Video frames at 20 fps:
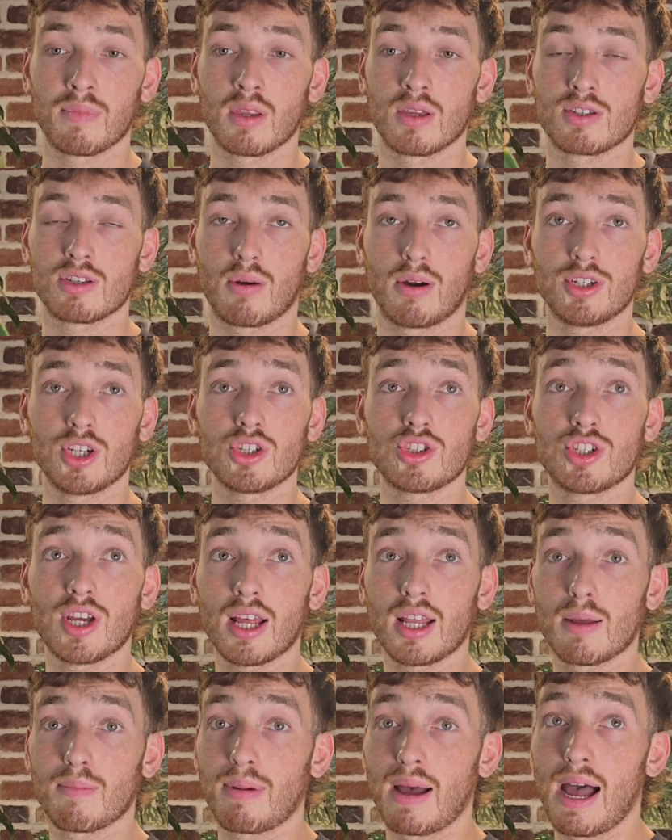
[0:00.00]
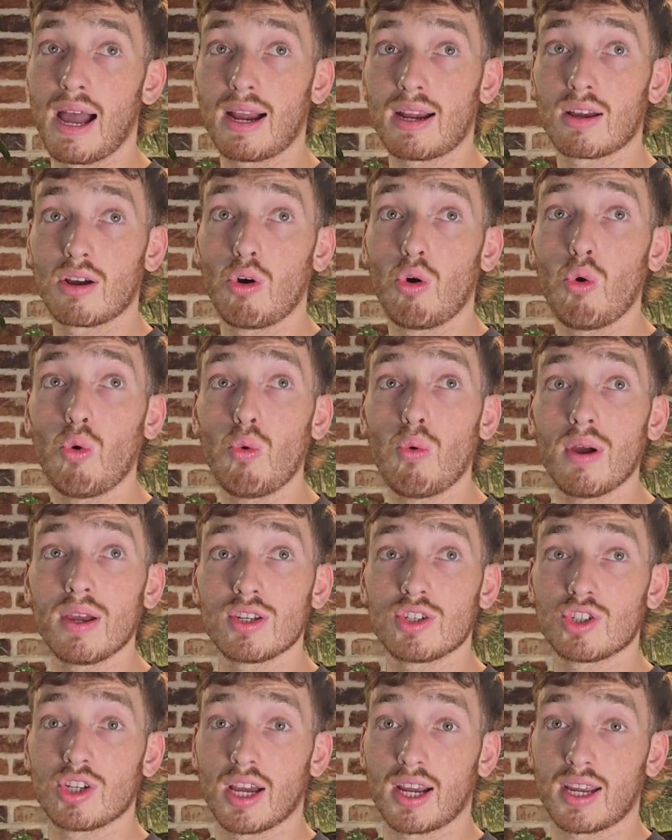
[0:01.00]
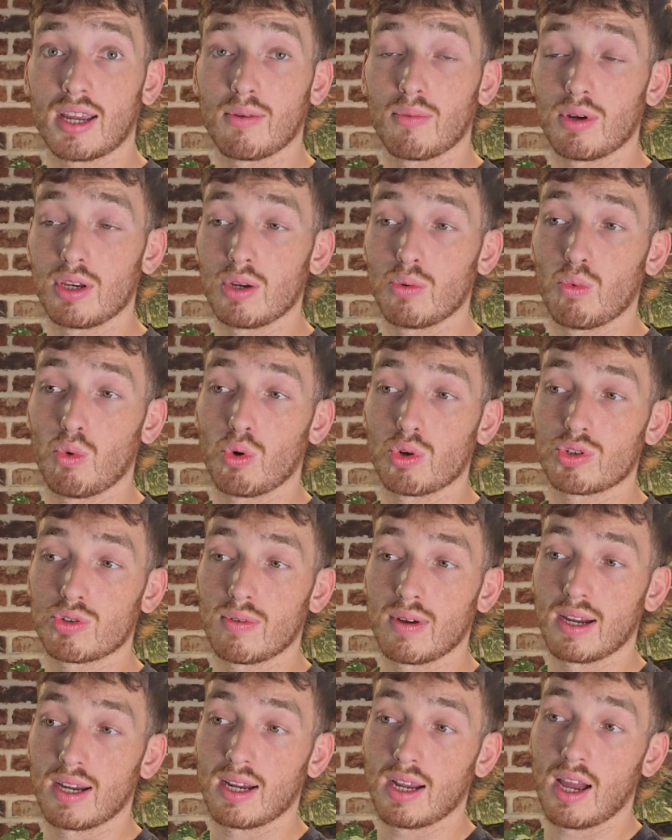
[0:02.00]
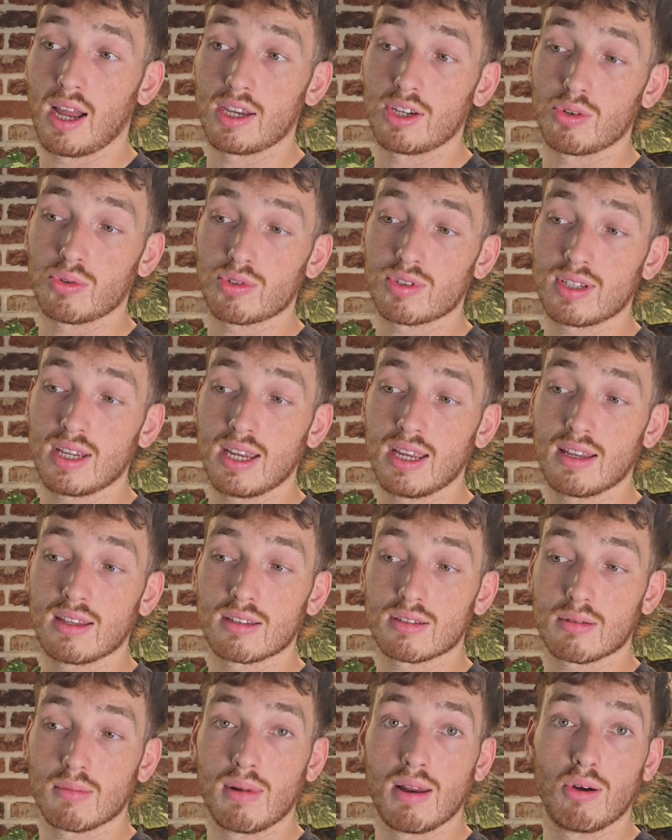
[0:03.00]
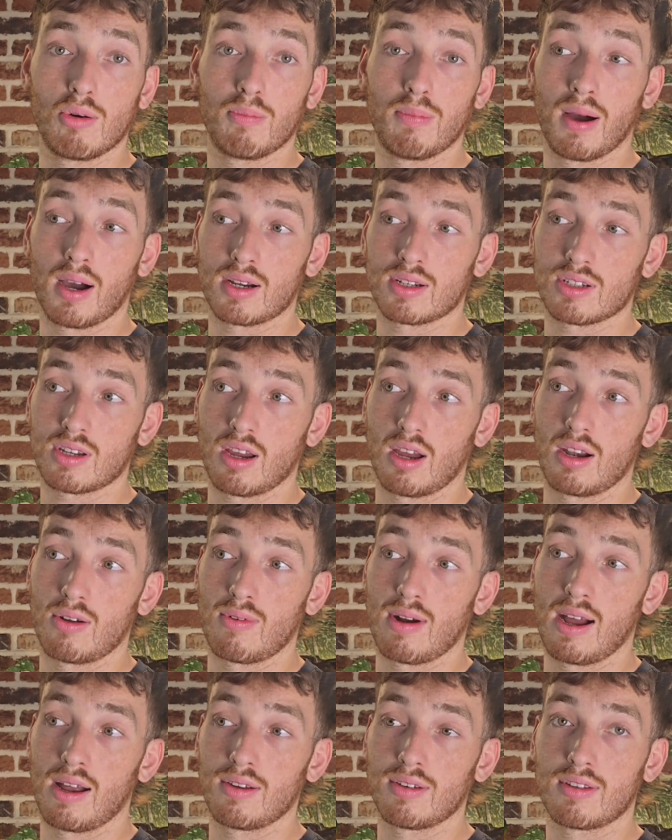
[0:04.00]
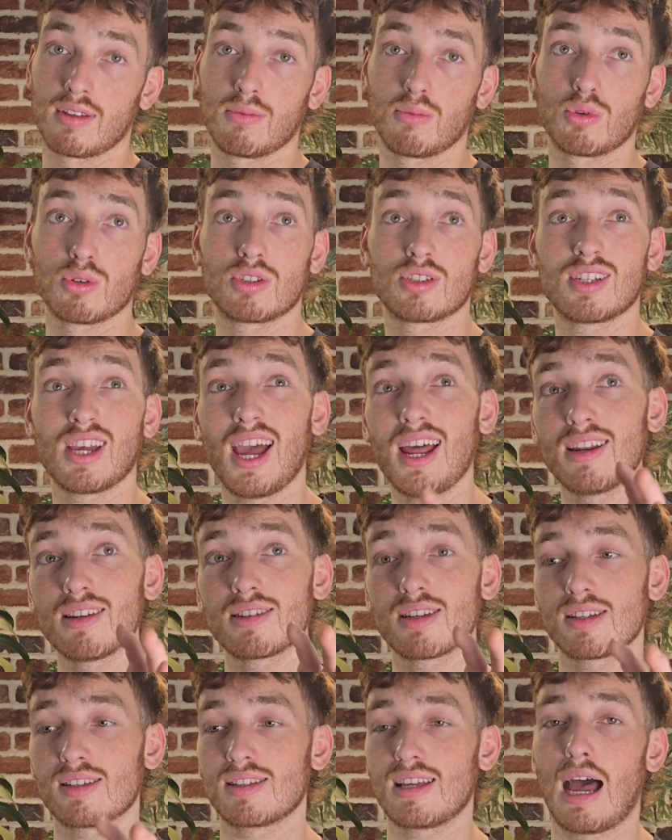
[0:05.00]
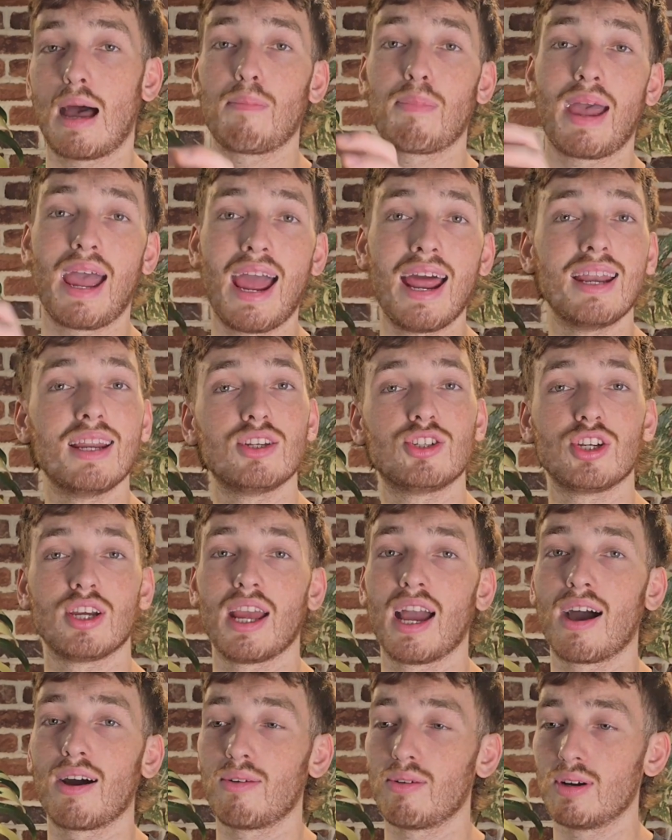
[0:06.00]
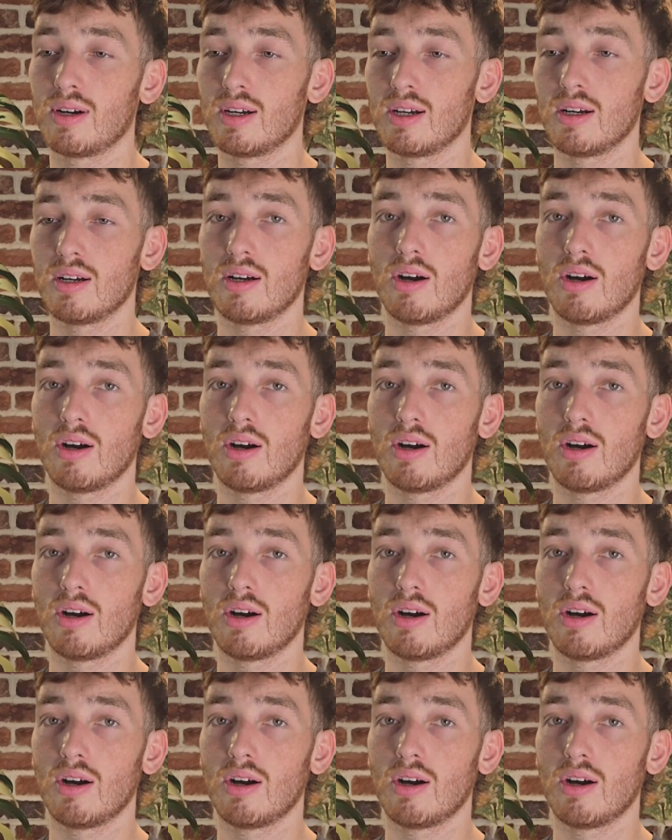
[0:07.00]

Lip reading: So I just checked the back. Always check it when you're watering, and you'll see some little bugs going around that will tend to sap energy out